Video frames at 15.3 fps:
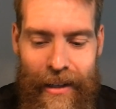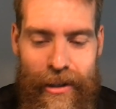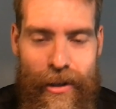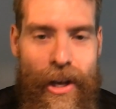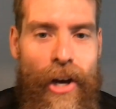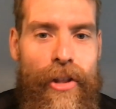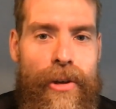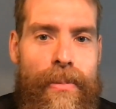So
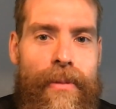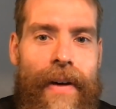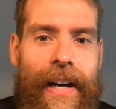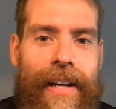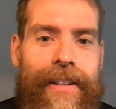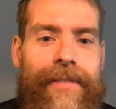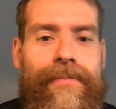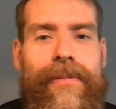the healthy
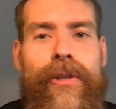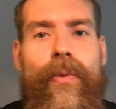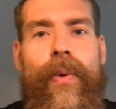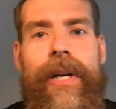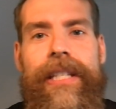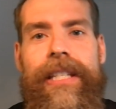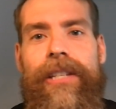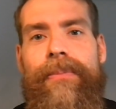provider. So
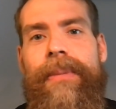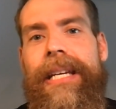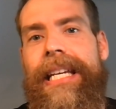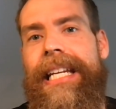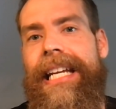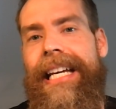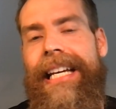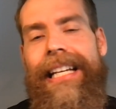what does this
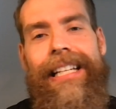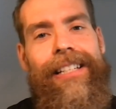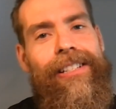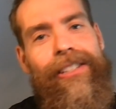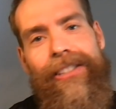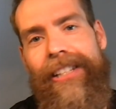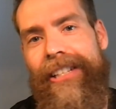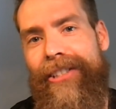mean?
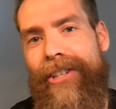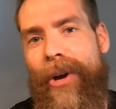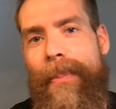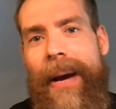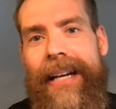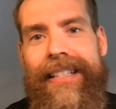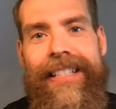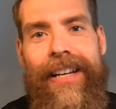Just let's go
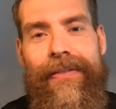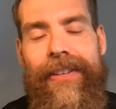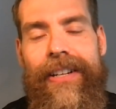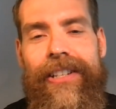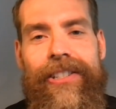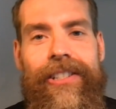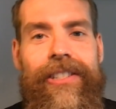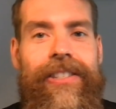back to
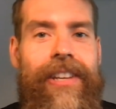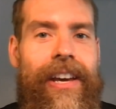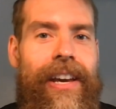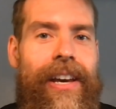definitions.